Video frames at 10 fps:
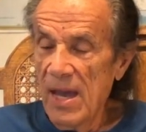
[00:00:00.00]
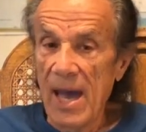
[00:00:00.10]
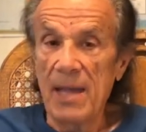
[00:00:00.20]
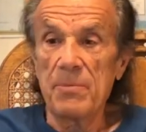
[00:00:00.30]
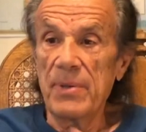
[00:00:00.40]

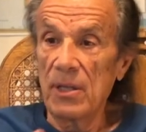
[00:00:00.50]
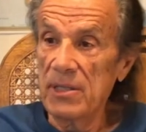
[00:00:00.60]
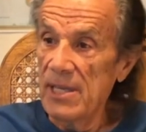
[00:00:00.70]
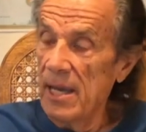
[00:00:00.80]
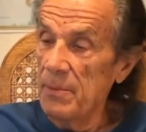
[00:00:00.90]
and
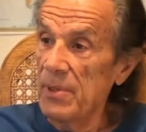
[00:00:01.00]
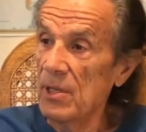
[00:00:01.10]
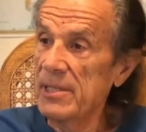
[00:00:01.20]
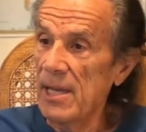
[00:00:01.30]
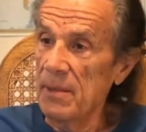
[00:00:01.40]
built and
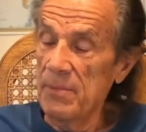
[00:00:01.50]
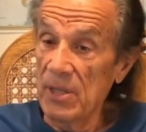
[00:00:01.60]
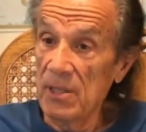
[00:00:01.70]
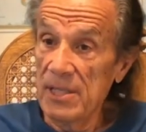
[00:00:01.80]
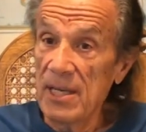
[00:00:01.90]
built and
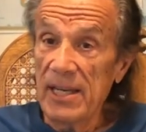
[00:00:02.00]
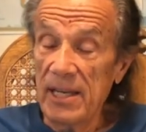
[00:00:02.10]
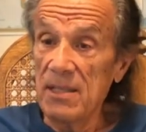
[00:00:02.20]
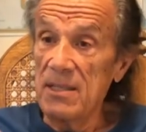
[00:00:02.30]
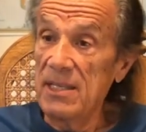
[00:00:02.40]
built
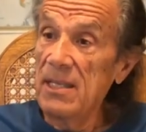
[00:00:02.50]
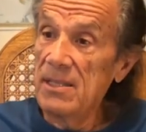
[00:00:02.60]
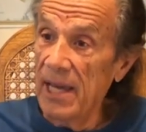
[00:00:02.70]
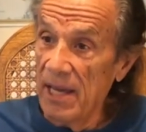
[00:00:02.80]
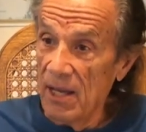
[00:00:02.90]
in
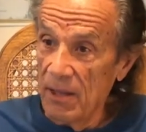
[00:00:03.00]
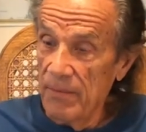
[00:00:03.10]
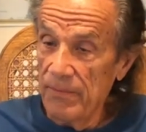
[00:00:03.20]
detail,